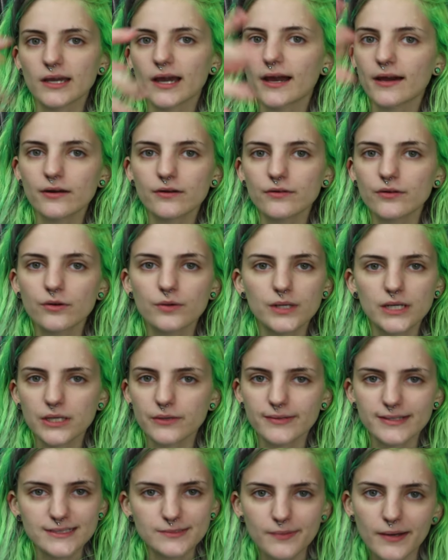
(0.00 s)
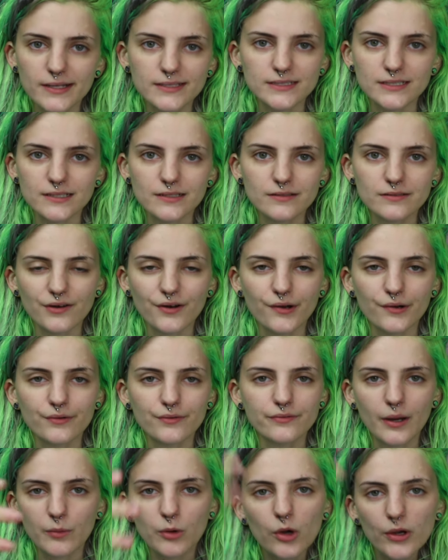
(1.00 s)
I don't know what you expected. You know,
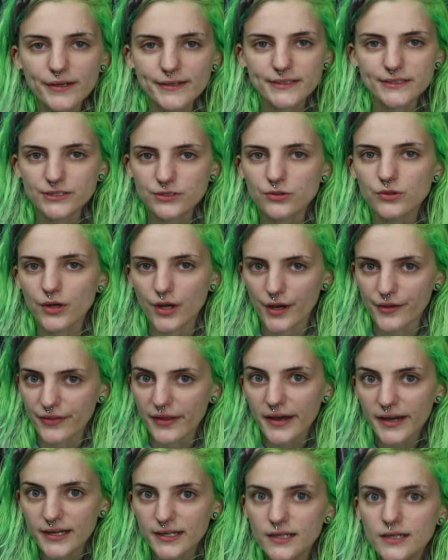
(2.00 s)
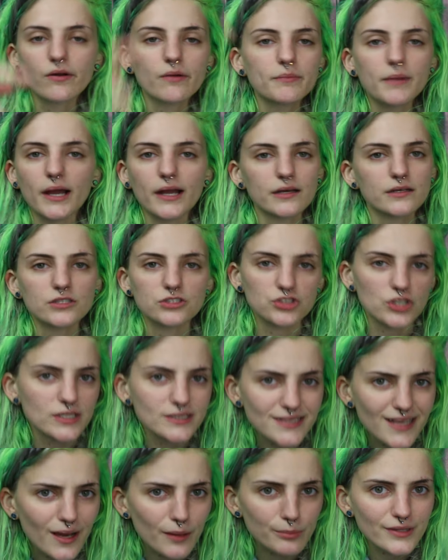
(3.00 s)
I'm going to school online, so I'm not gonna
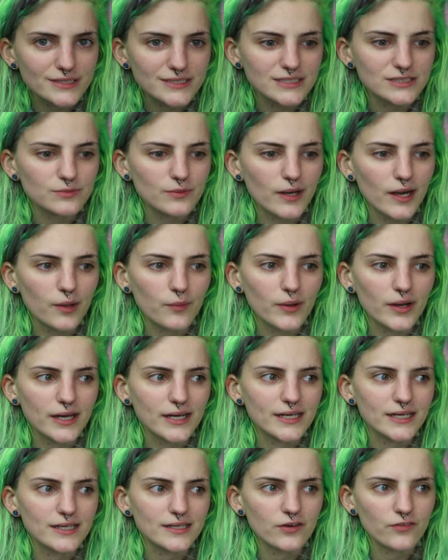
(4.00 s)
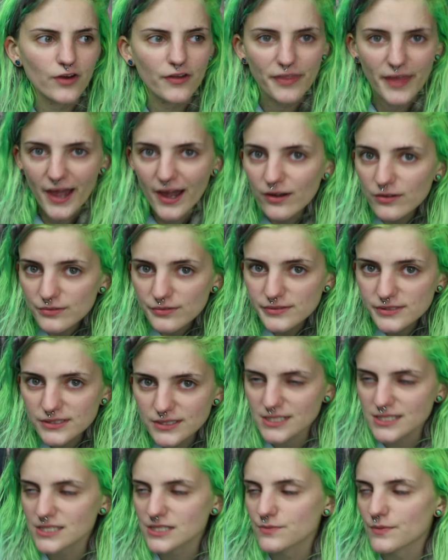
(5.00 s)
dress up. This is what I wear around the house.
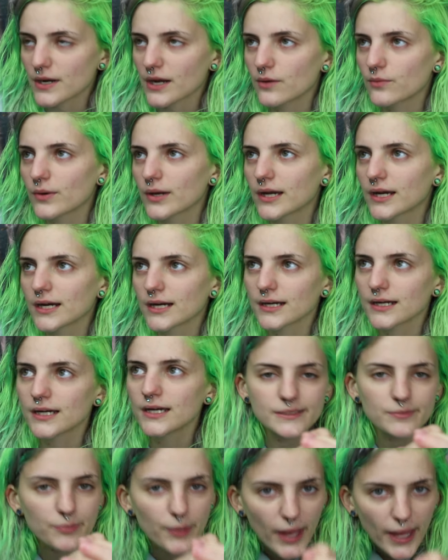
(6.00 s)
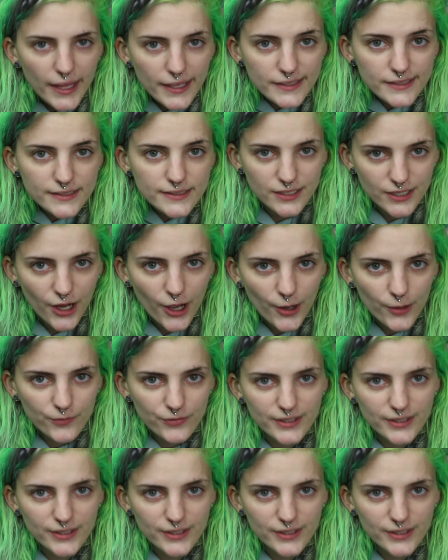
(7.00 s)
This is what I wear to bed, you know?